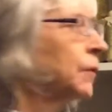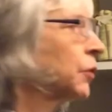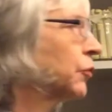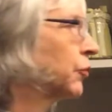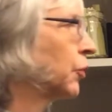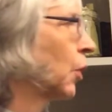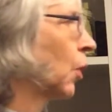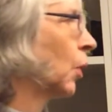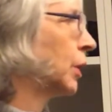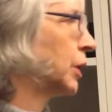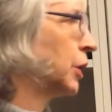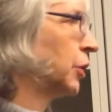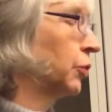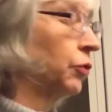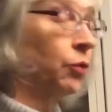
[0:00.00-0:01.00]
so, and
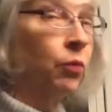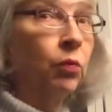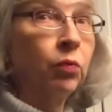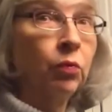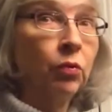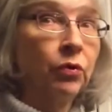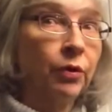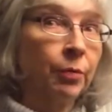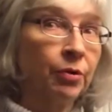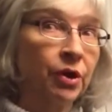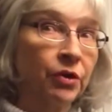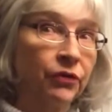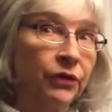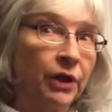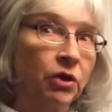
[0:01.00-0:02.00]
hear the, the
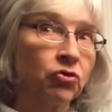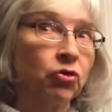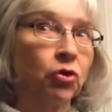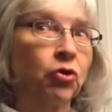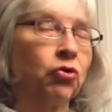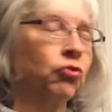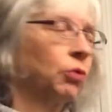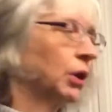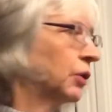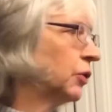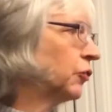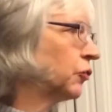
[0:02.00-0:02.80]
pronunciation correctly.